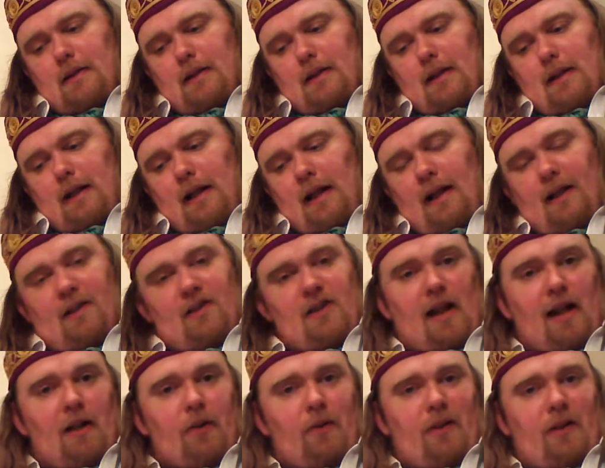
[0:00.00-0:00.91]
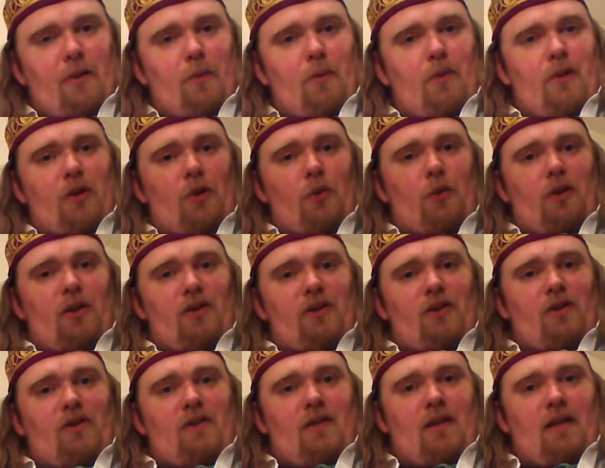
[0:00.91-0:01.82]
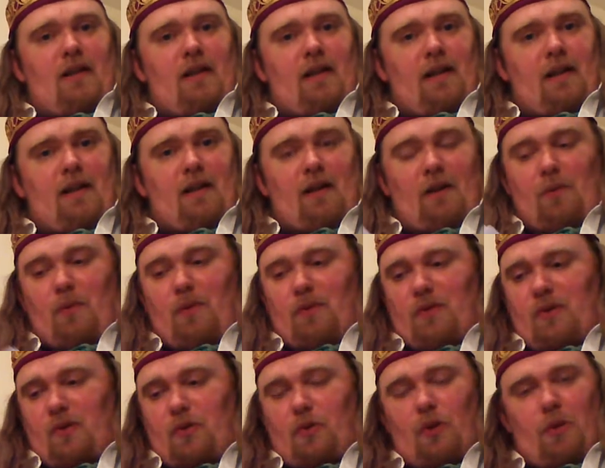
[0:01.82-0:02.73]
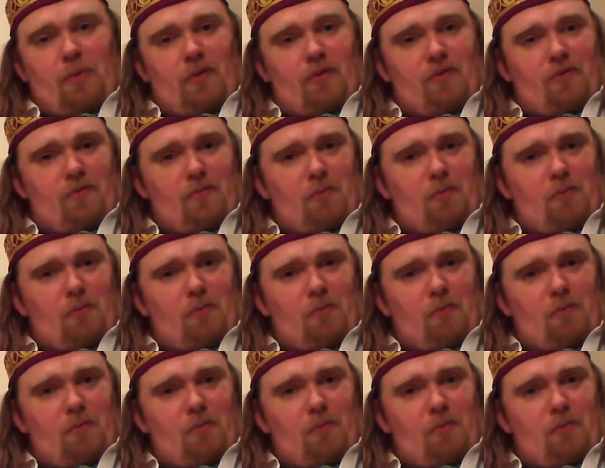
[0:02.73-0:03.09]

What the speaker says: and how they were a group of